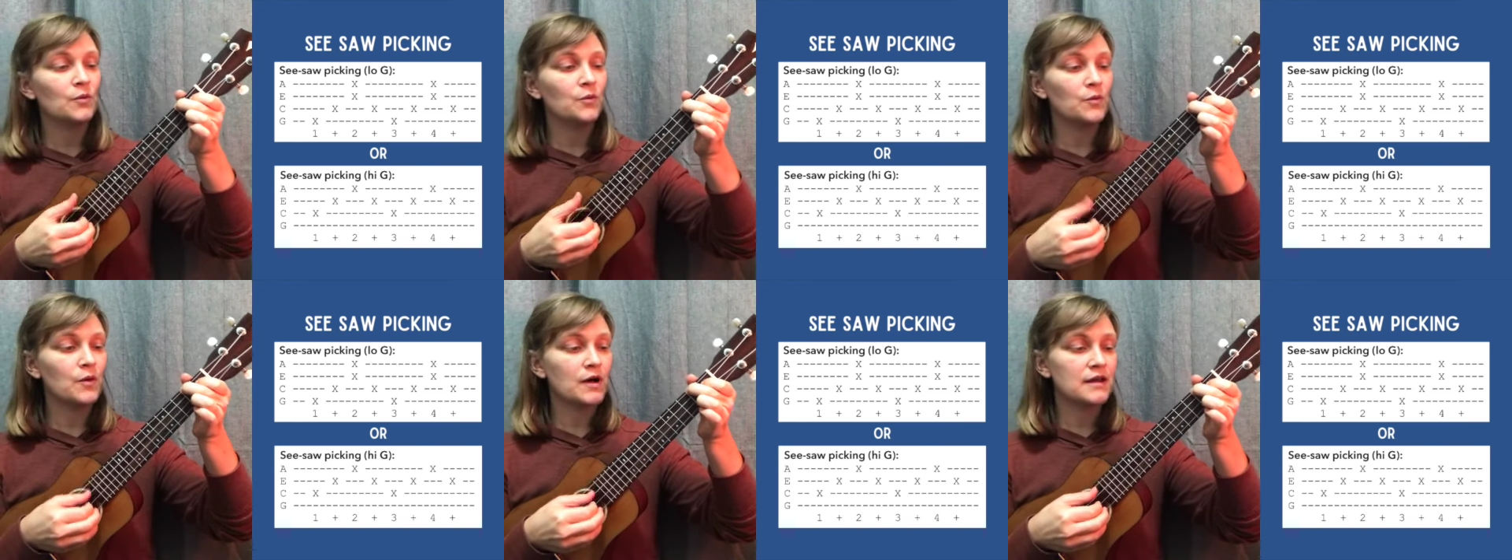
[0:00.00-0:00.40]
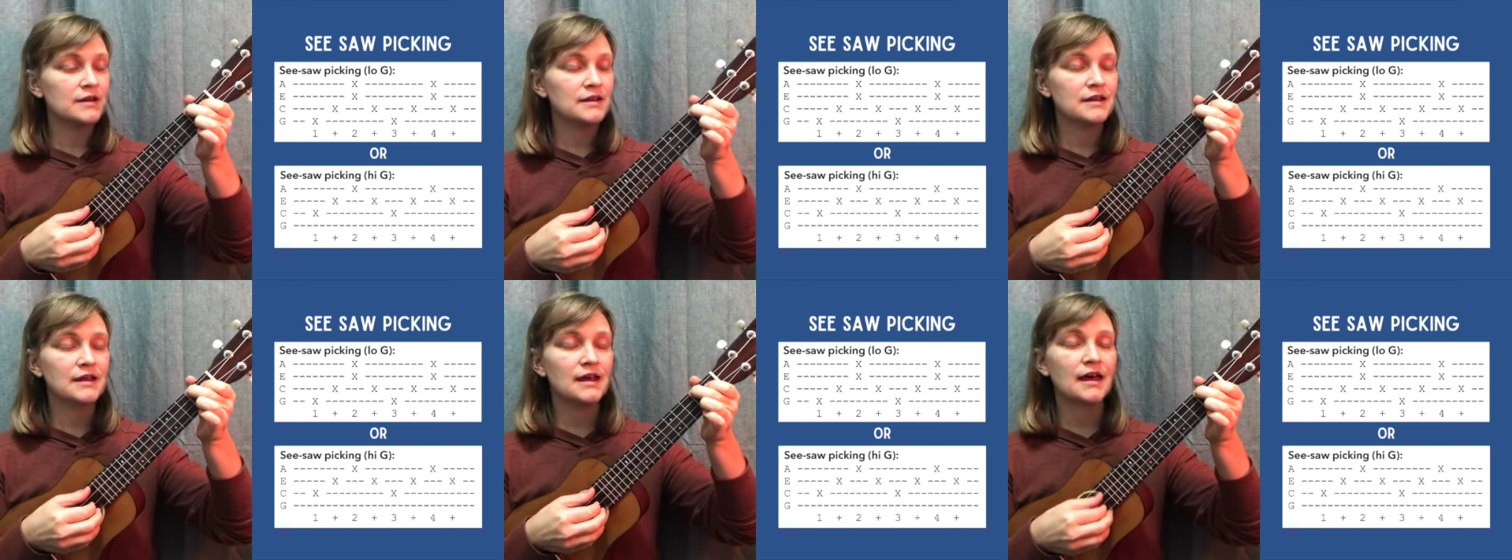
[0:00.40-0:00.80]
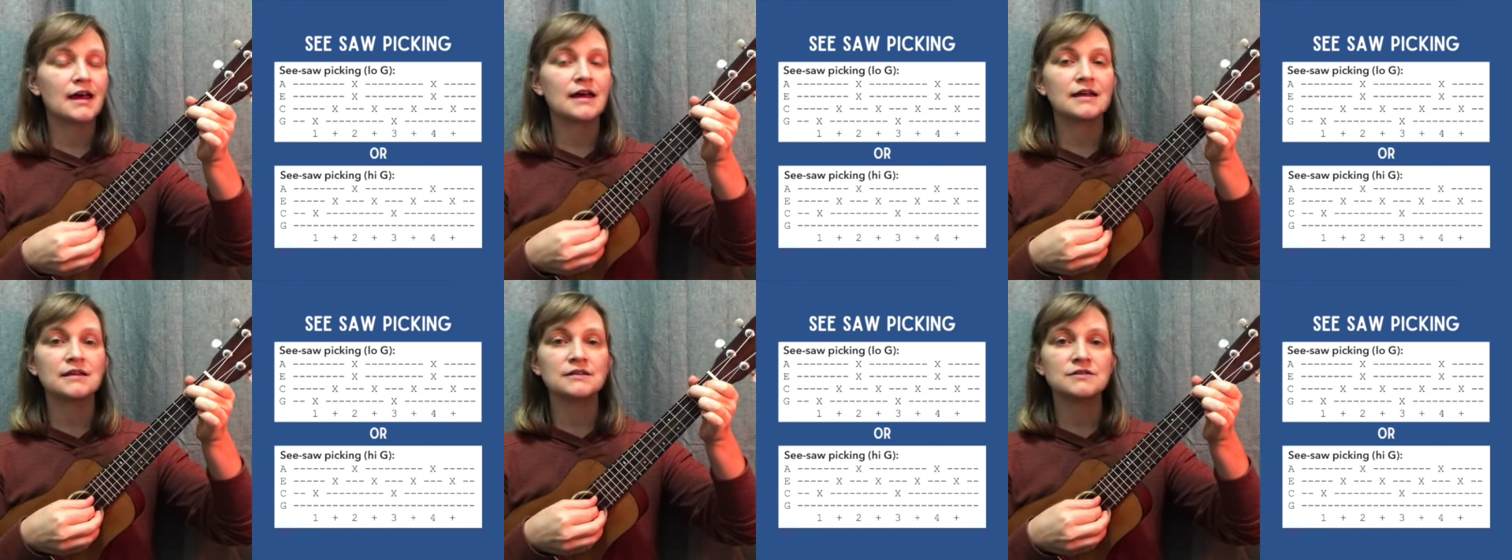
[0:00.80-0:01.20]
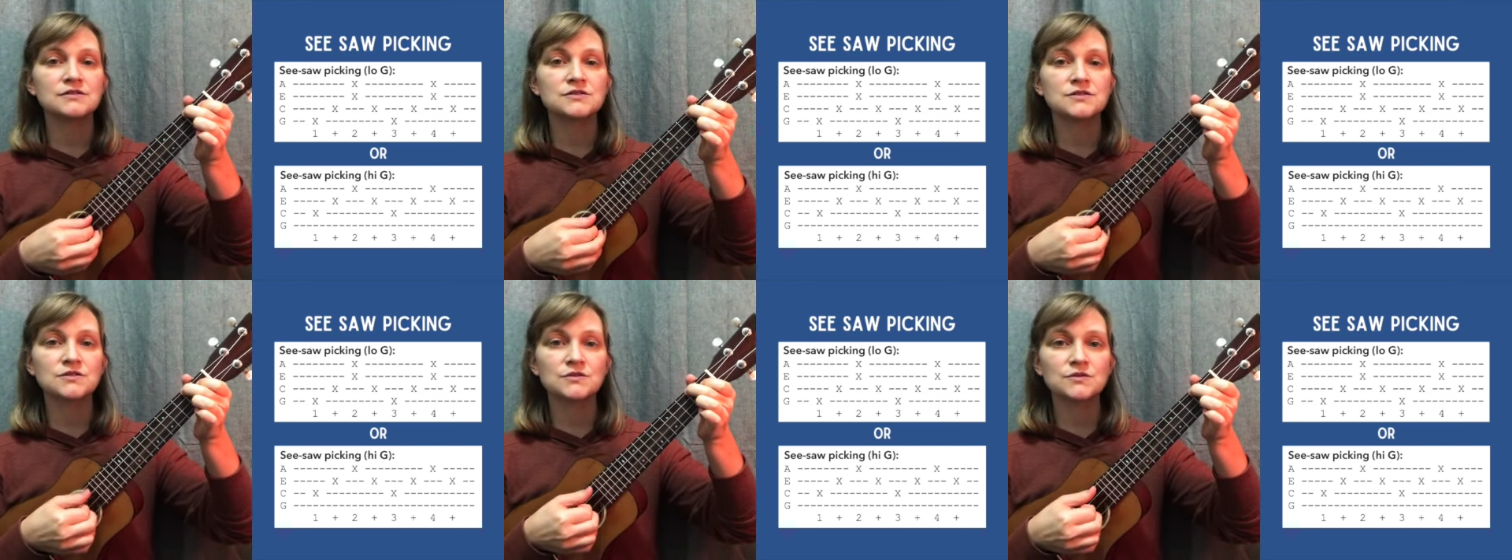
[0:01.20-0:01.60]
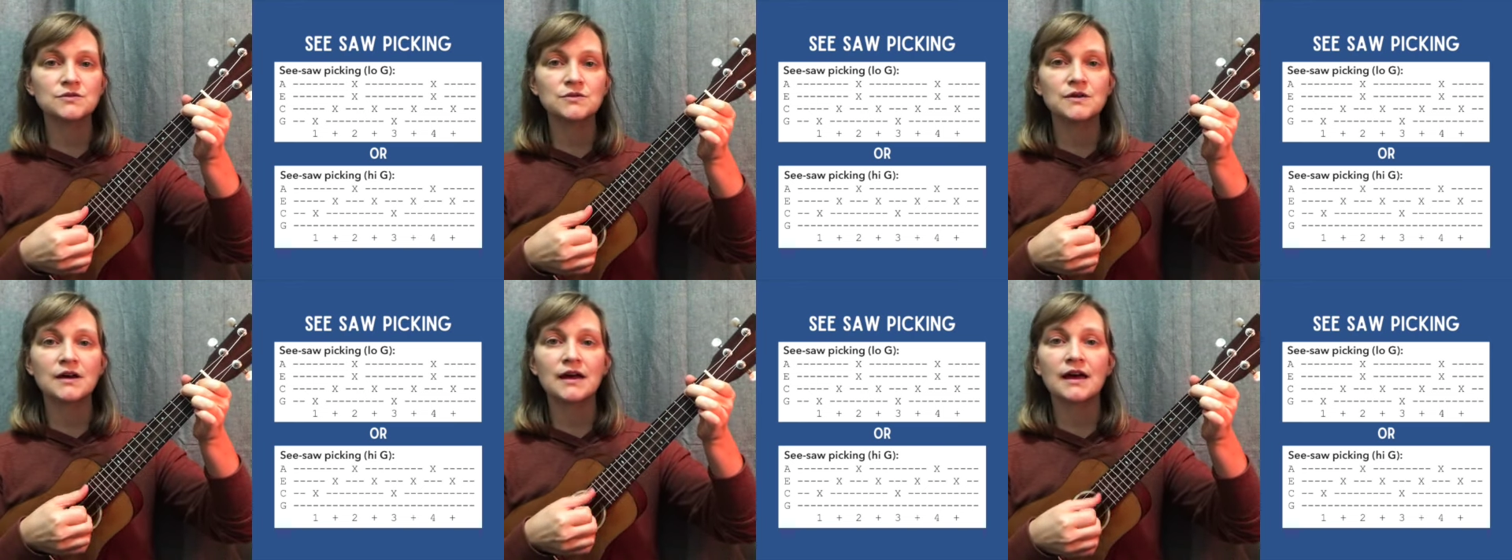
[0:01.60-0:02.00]
One and
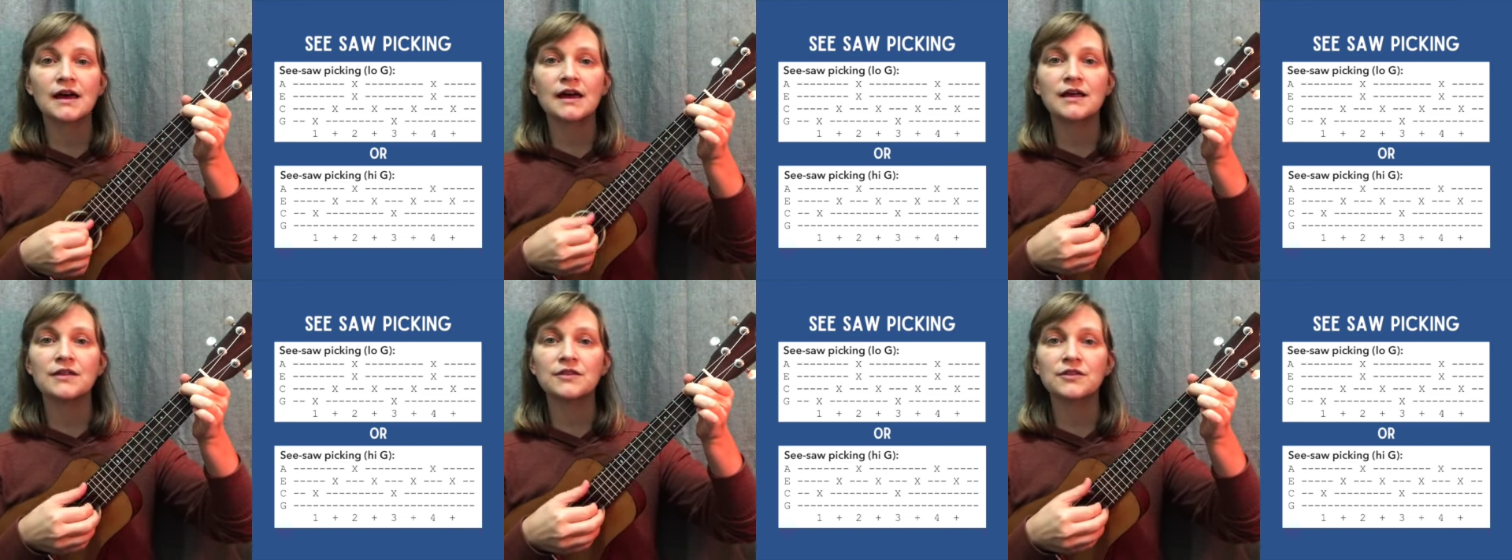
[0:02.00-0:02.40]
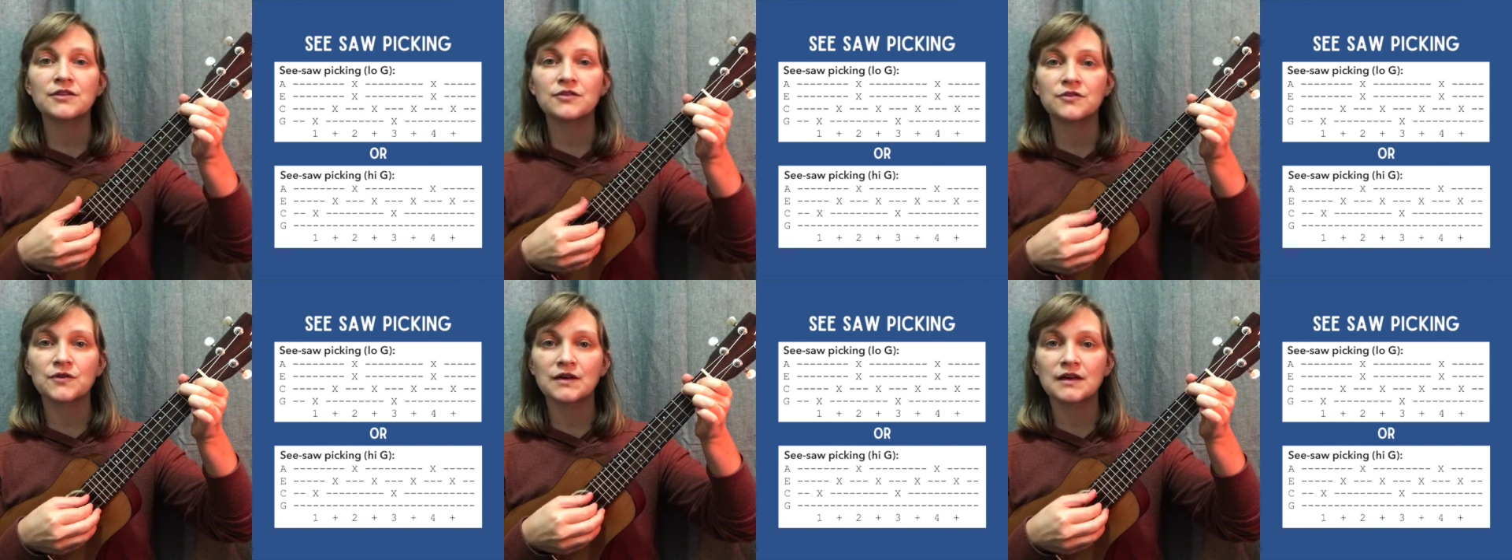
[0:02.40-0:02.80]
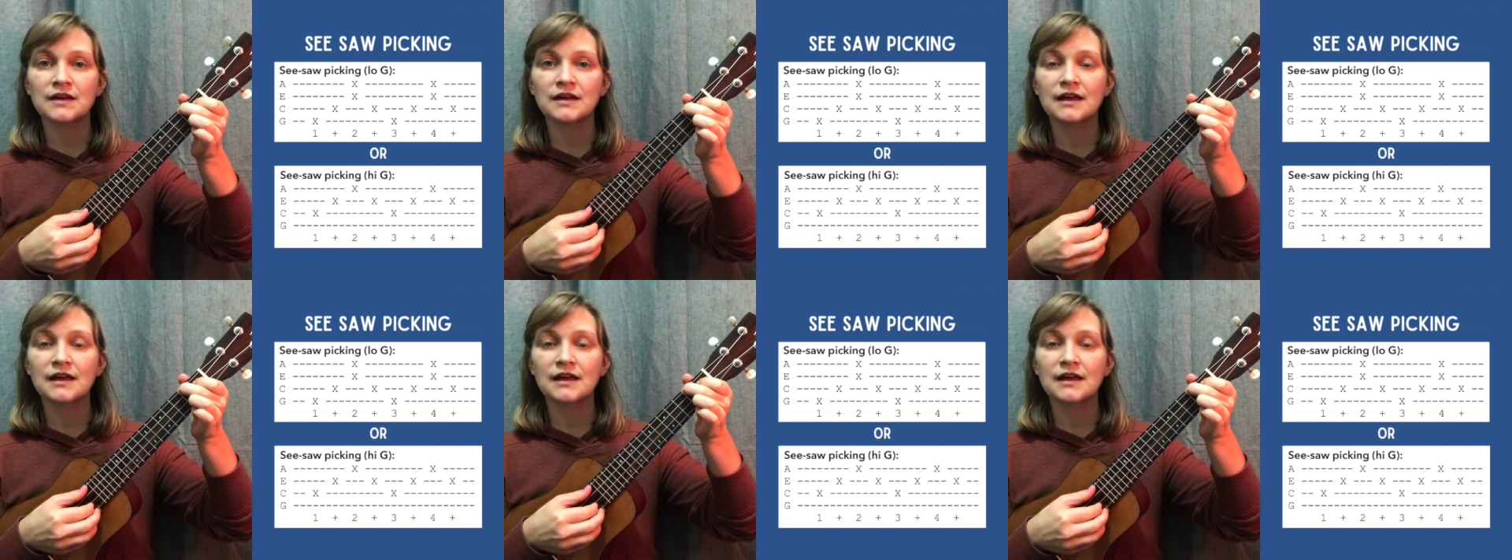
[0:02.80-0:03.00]
two and three